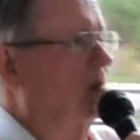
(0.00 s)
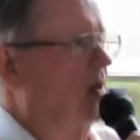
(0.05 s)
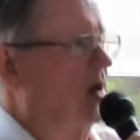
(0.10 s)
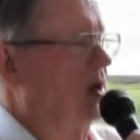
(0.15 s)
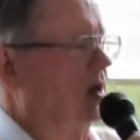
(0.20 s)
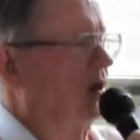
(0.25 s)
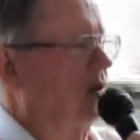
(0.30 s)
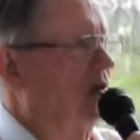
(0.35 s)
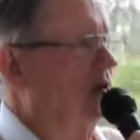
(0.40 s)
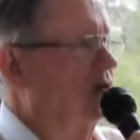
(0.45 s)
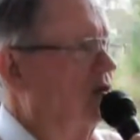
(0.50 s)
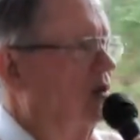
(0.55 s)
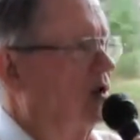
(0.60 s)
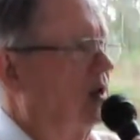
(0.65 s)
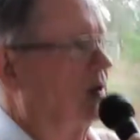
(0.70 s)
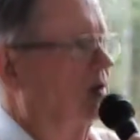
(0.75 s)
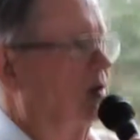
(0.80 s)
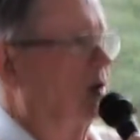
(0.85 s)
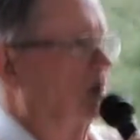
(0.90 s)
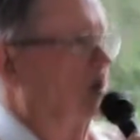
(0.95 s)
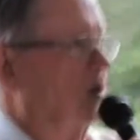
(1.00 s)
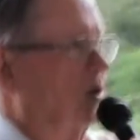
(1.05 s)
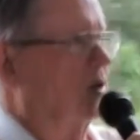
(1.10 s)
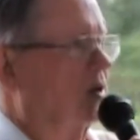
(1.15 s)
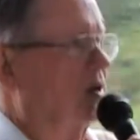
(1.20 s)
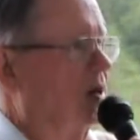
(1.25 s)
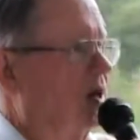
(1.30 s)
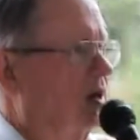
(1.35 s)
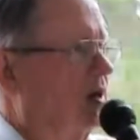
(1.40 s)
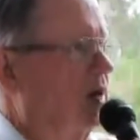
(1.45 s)
mills that were
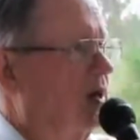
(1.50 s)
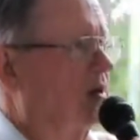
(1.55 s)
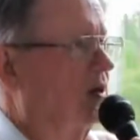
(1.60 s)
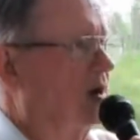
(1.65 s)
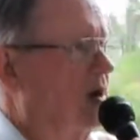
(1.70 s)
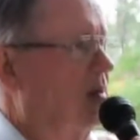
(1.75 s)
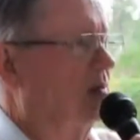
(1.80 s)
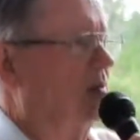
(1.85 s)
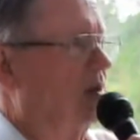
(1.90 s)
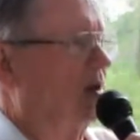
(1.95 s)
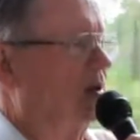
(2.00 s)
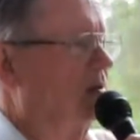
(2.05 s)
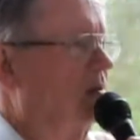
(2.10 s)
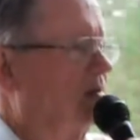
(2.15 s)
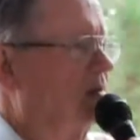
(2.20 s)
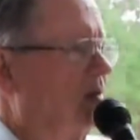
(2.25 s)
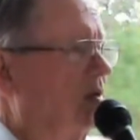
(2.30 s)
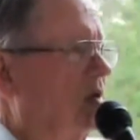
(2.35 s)
cutting lumber,